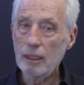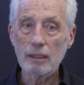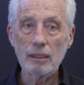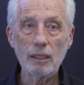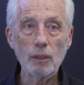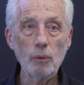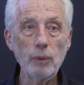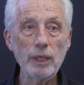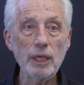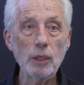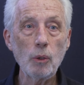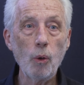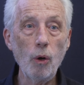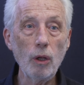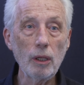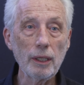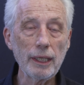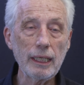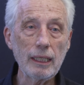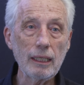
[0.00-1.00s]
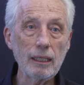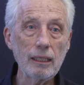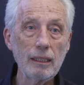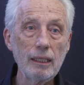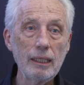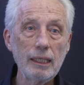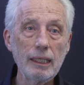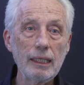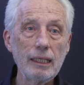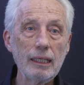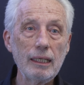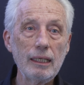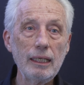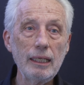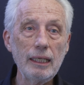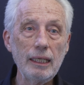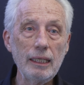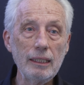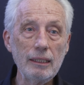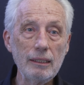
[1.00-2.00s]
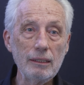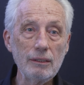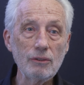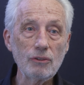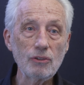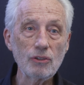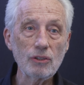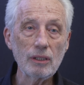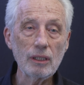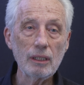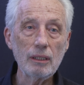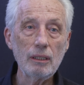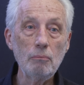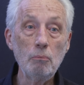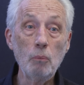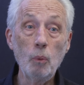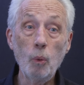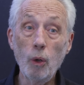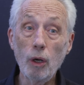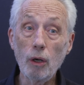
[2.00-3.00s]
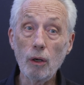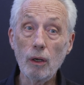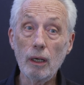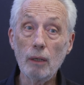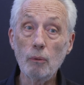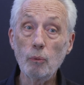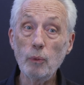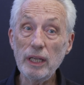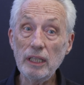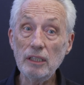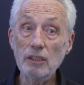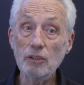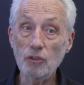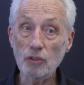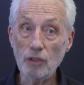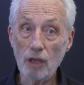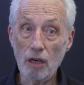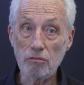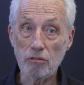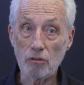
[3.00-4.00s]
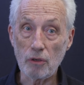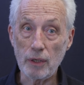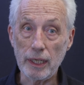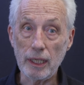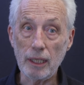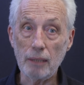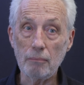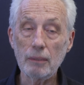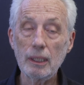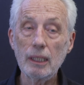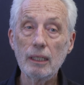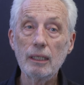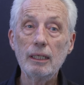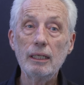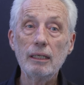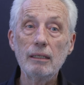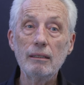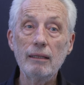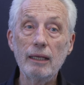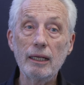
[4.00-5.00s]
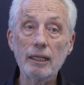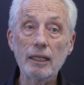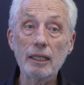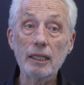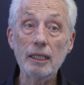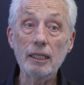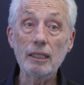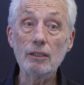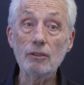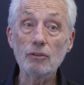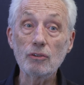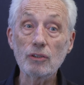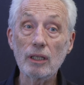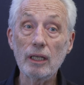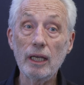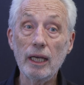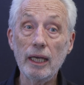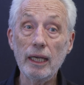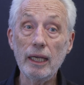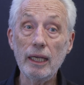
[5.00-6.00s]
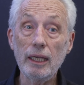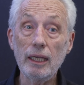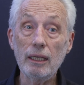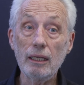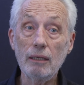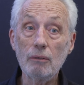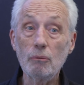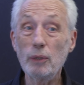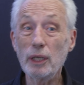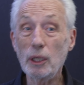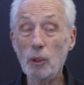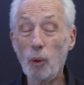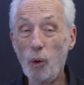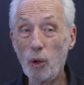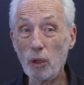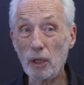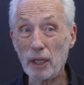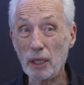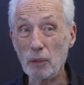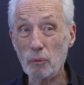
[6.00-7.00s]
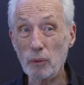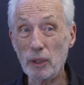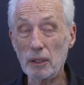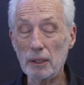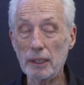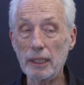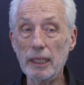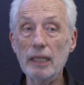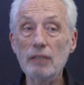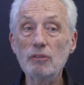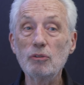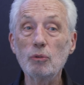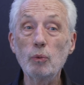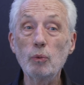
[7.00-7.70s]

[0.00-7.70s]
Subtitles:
the recalling is more a rediscovery than it is a recalling, really. It's